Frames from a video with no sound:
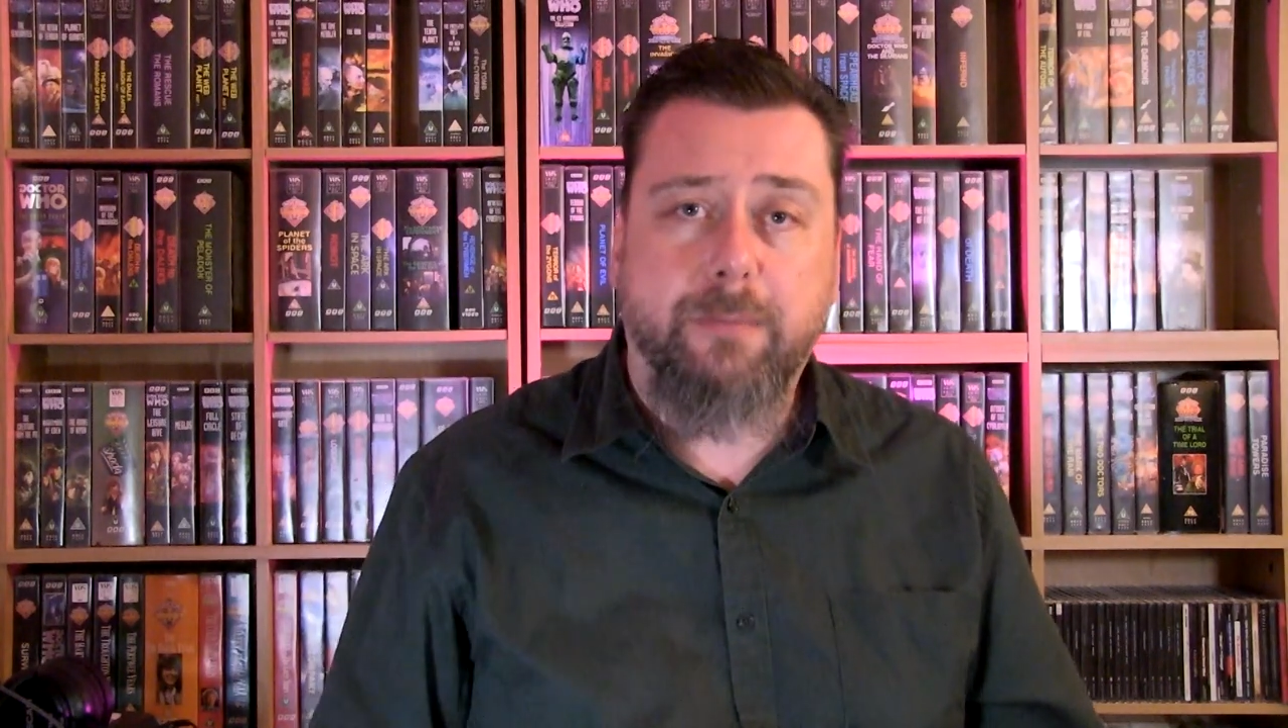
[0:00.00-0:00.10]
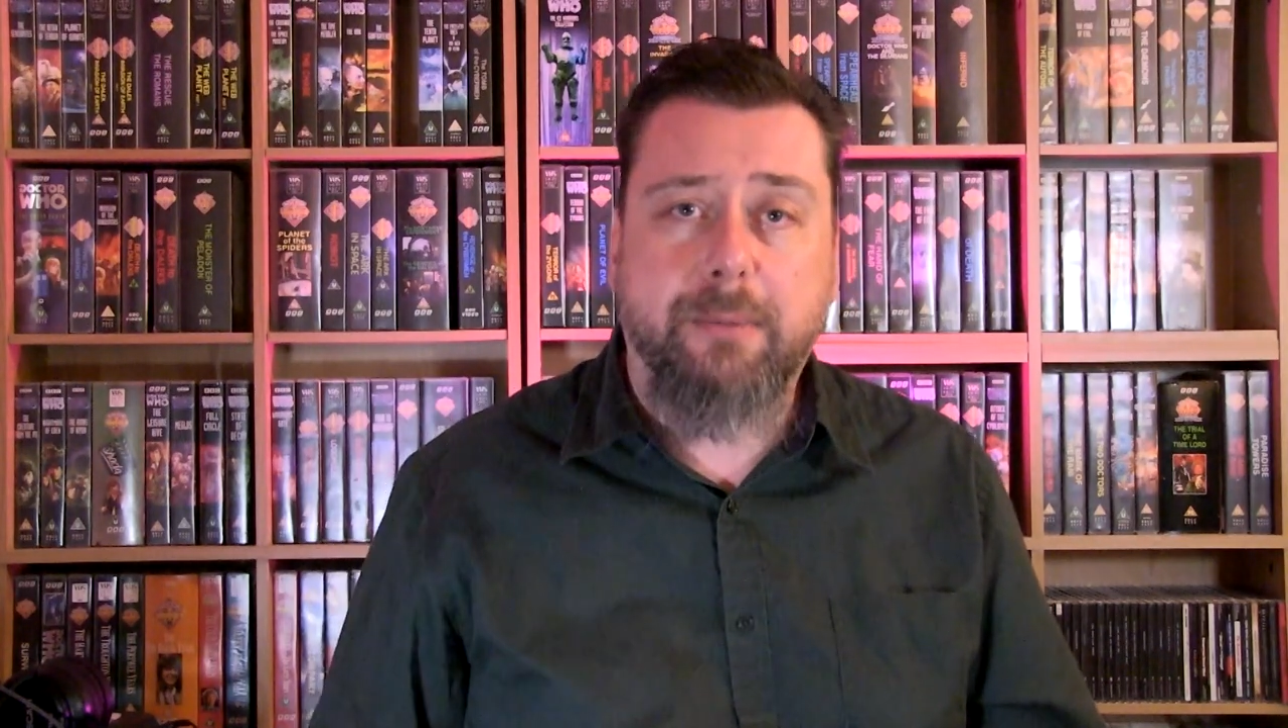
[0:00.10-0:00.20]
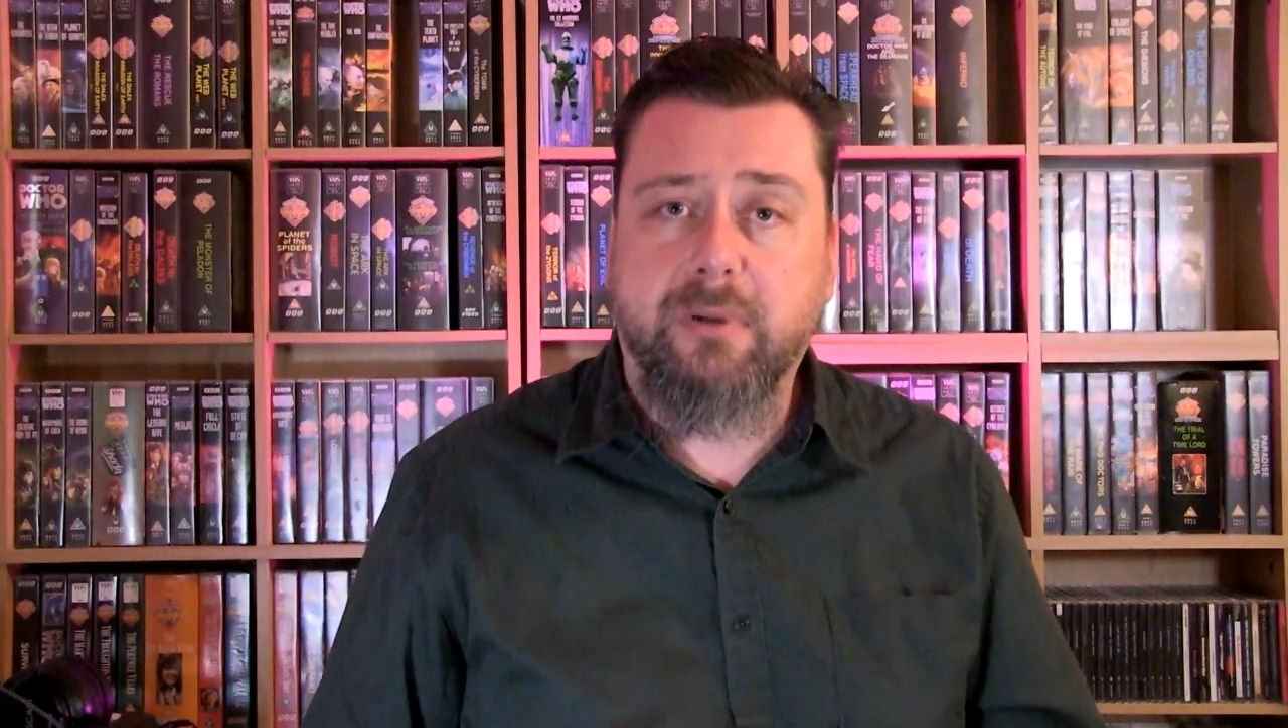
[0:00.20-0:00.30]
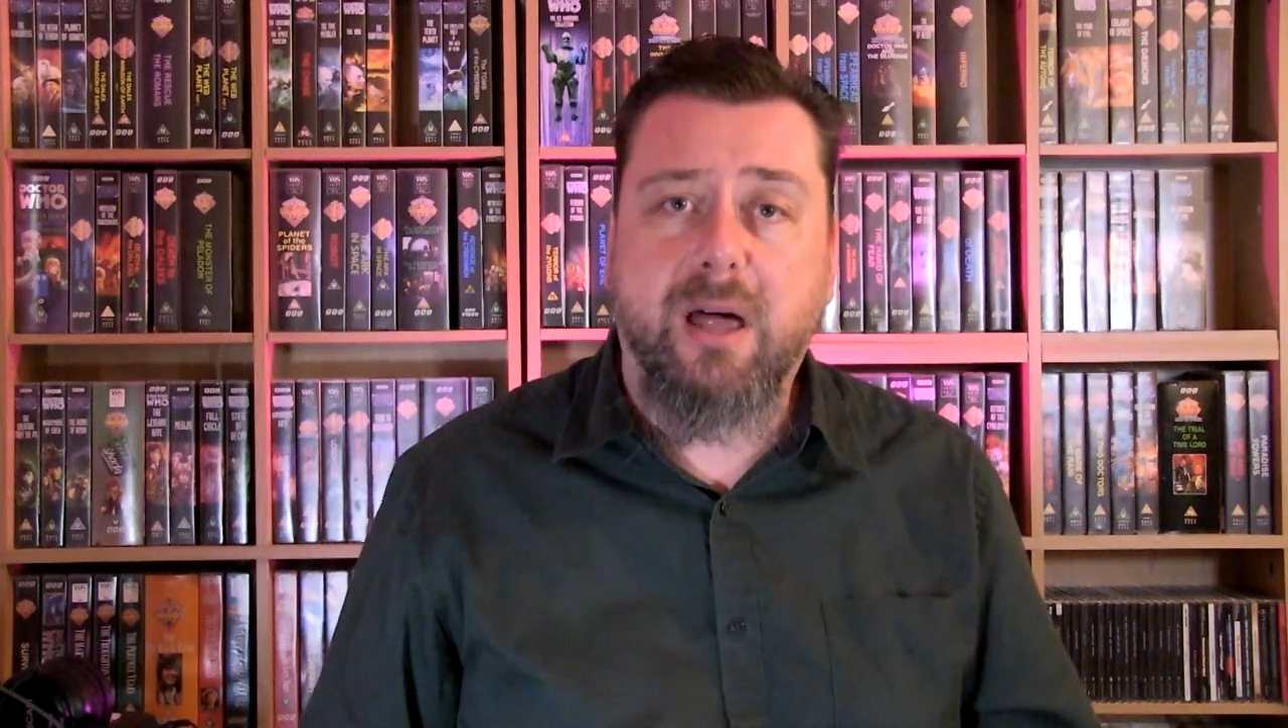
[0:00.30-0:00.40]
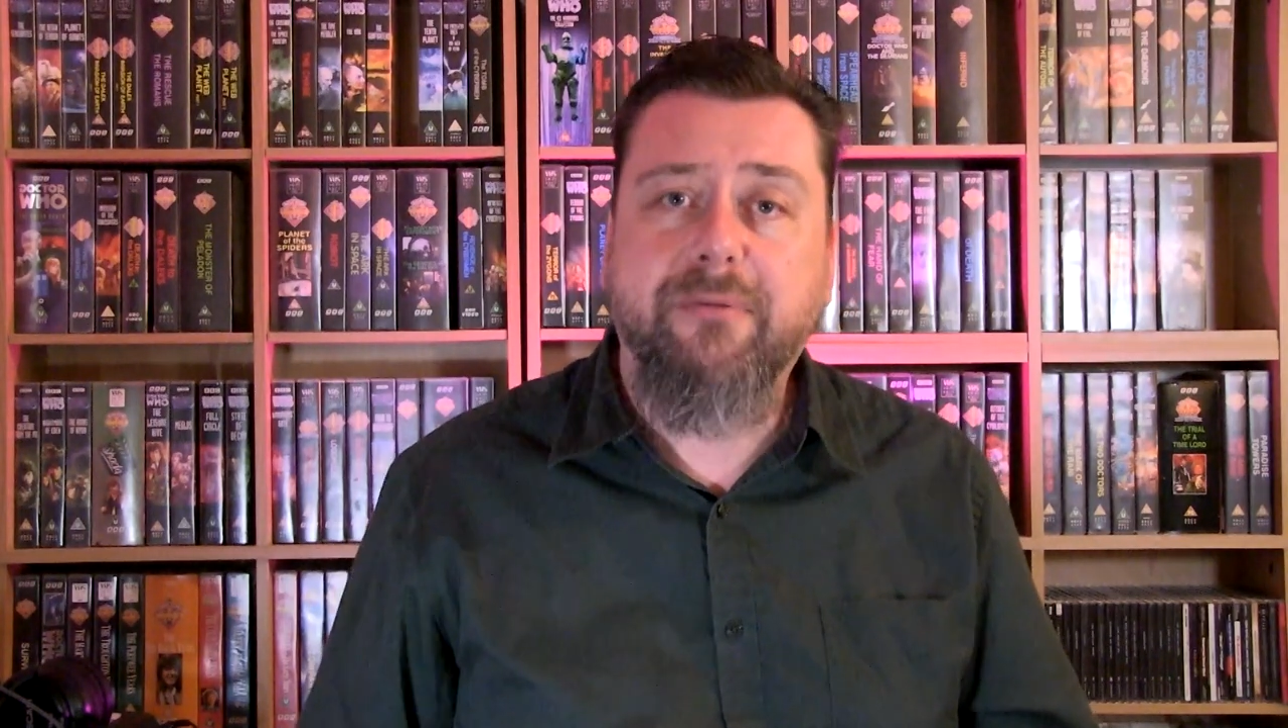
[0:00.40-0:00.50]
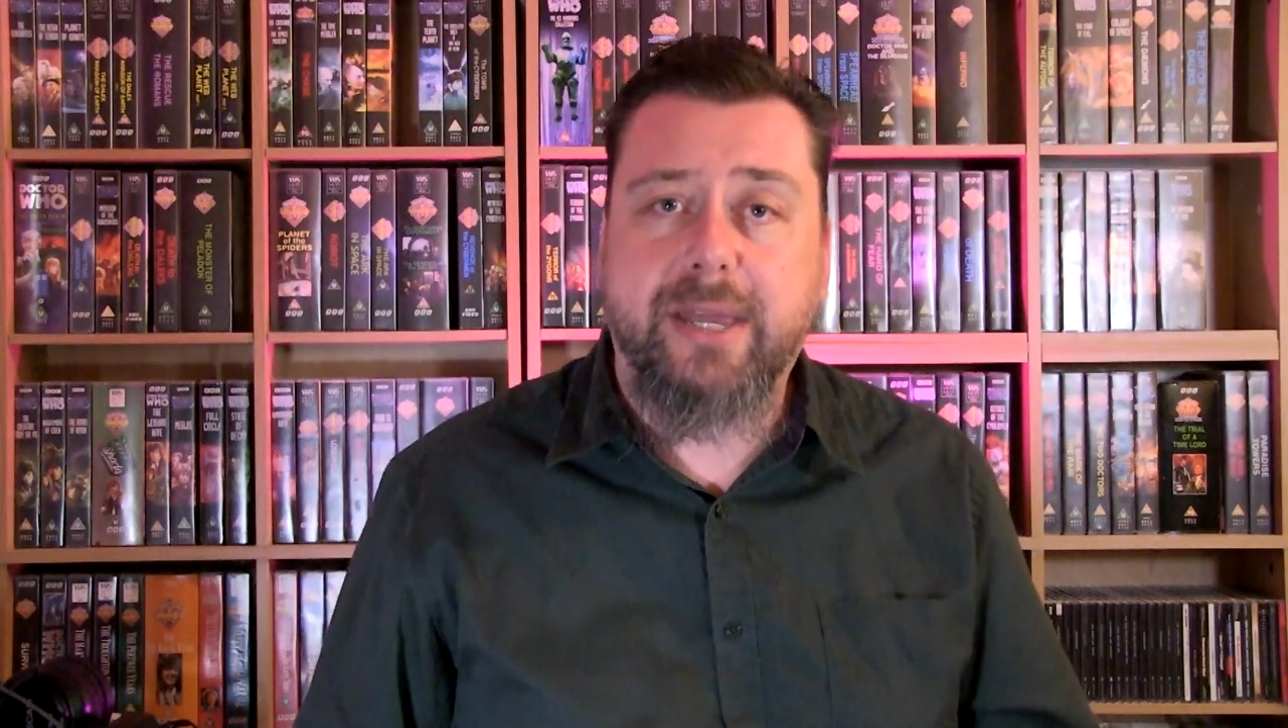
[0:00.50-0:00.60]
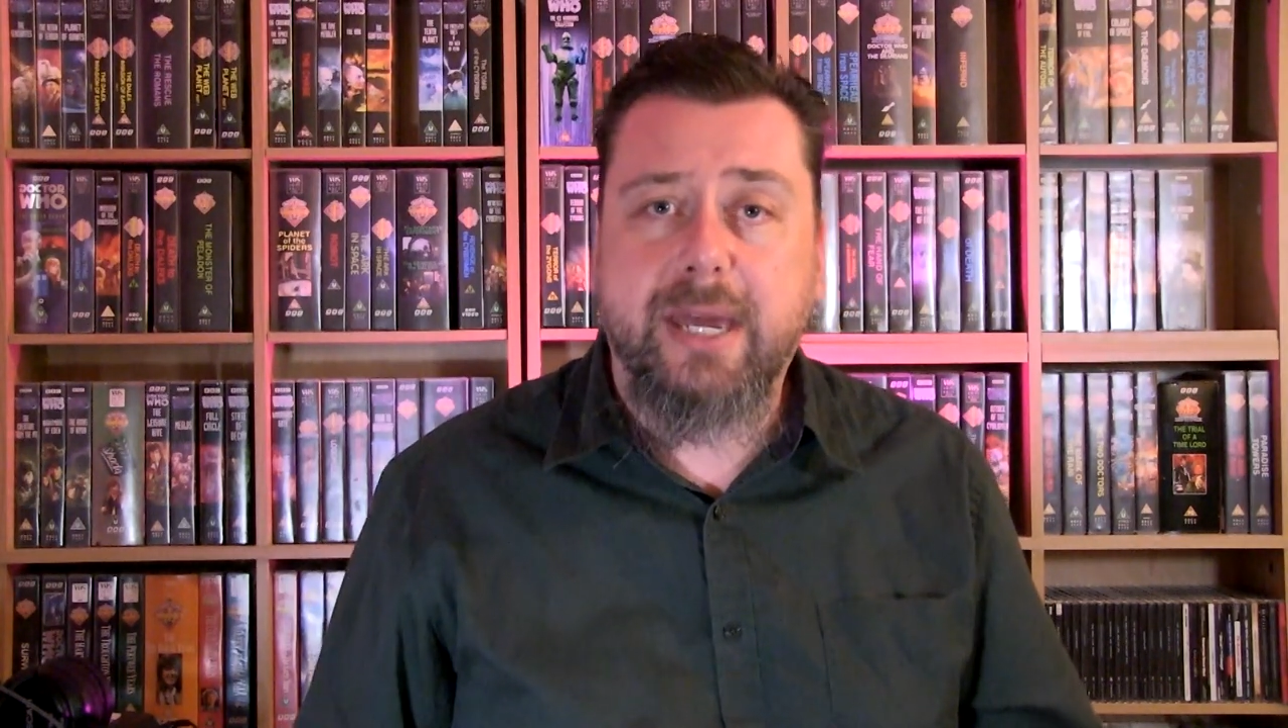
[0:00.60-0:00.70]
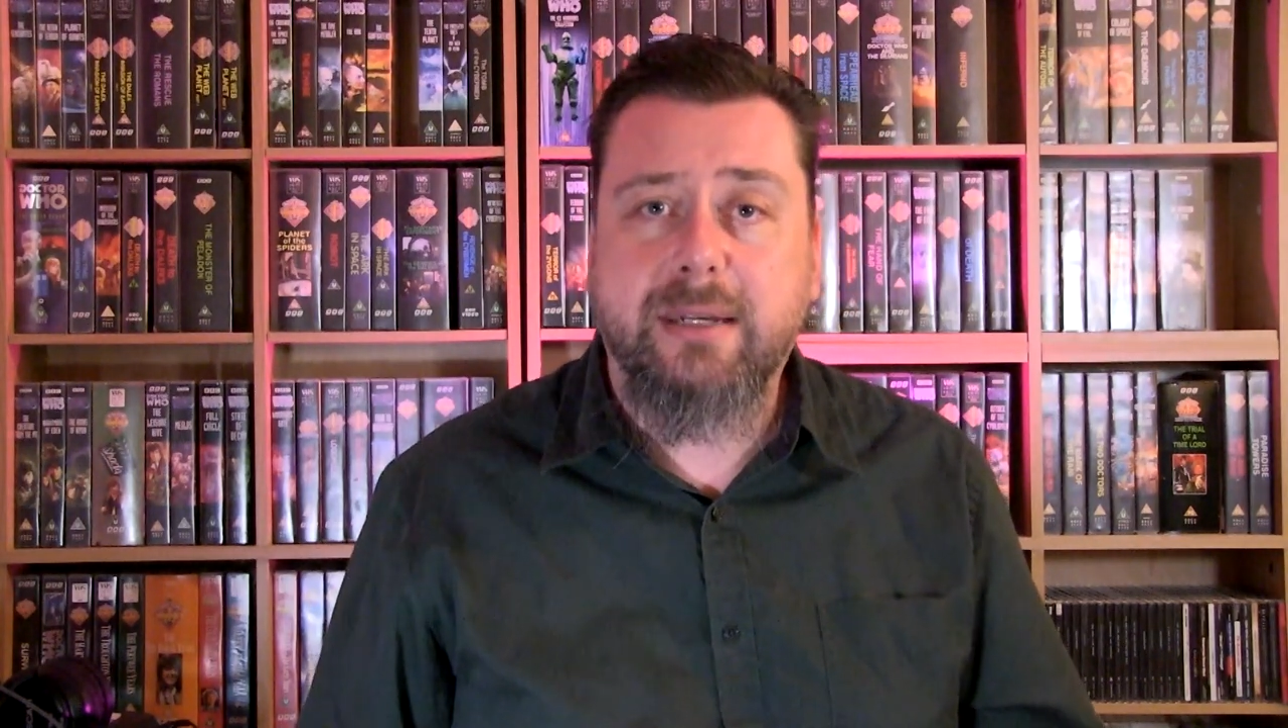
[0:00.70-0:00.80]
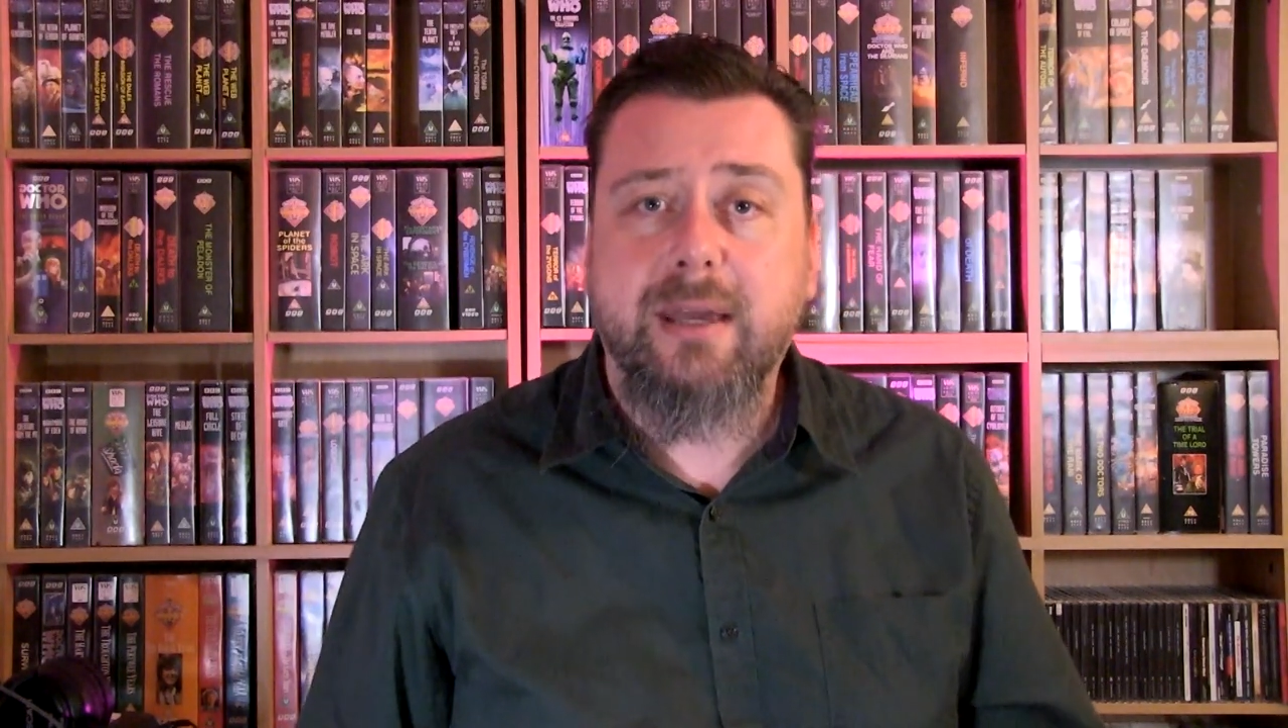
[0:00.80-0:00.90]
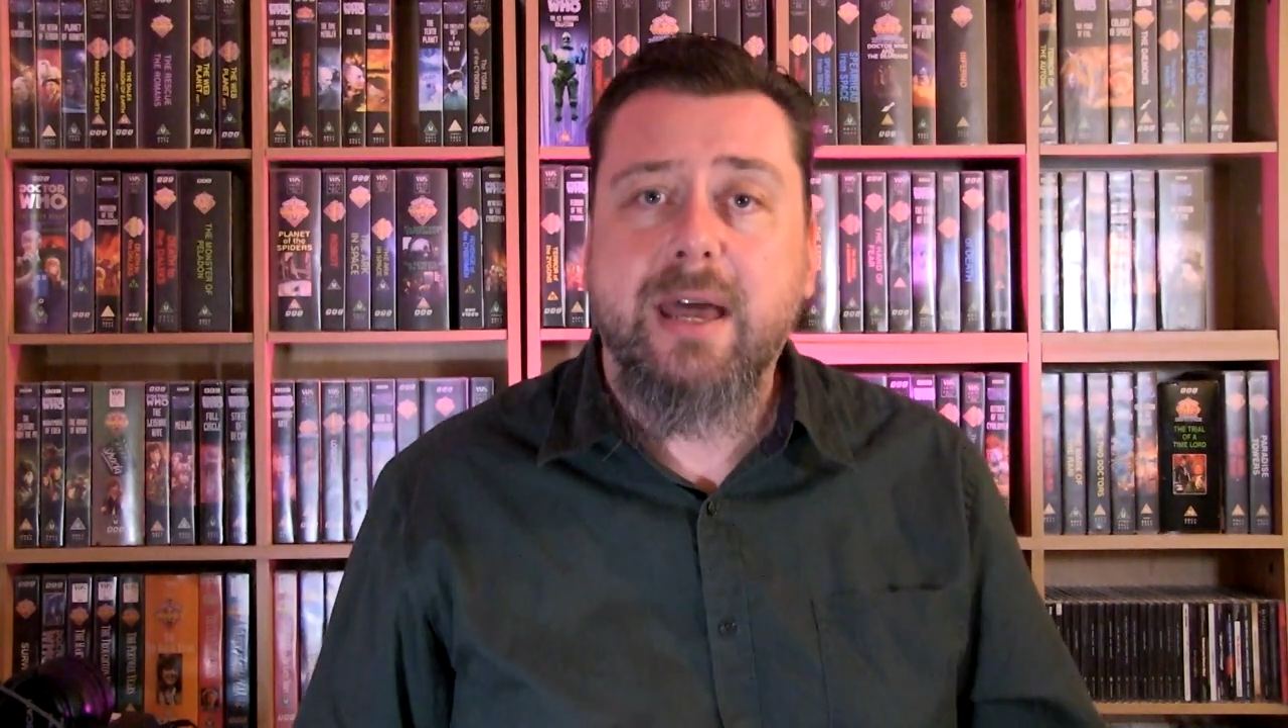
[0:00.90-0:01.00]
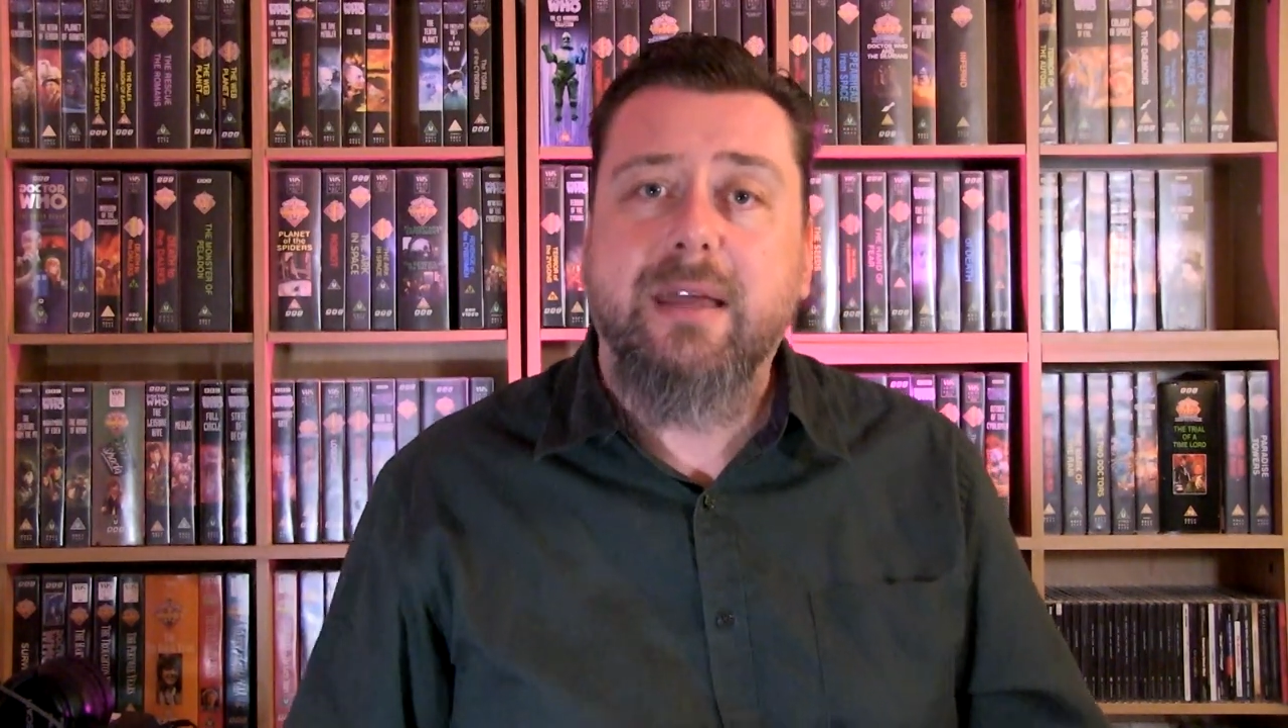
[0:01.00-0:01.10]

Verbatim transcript: I'm loving it.